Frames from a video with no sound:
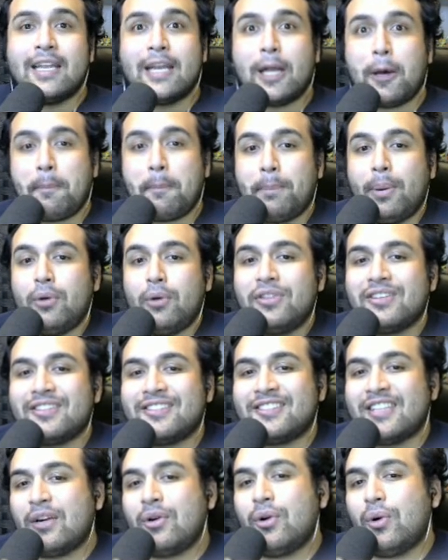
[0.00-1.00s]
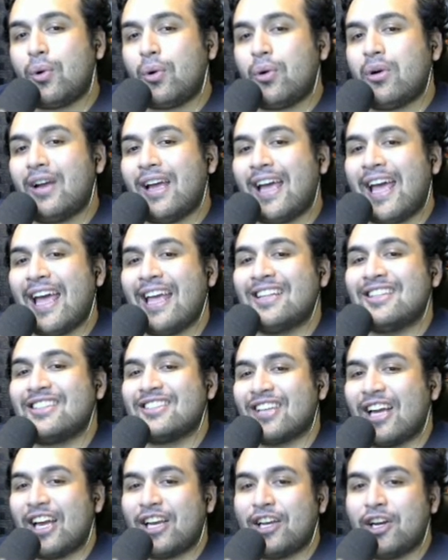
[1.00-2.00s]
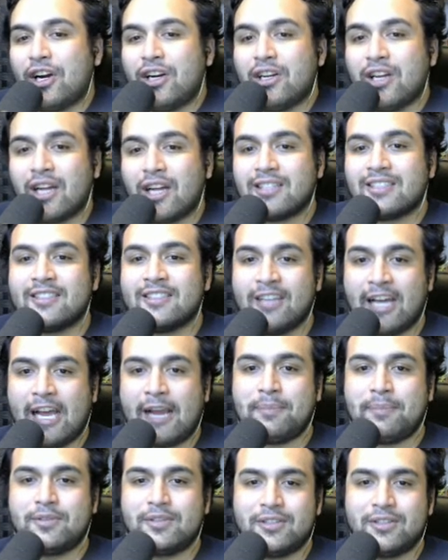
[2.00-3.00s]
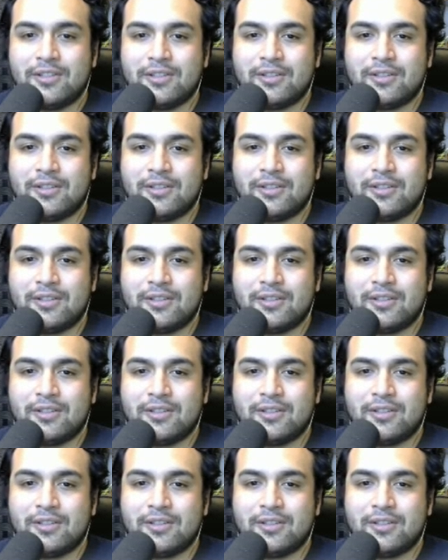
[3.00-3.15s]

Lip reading: Now, both Zeraora and Zygarde got sniped,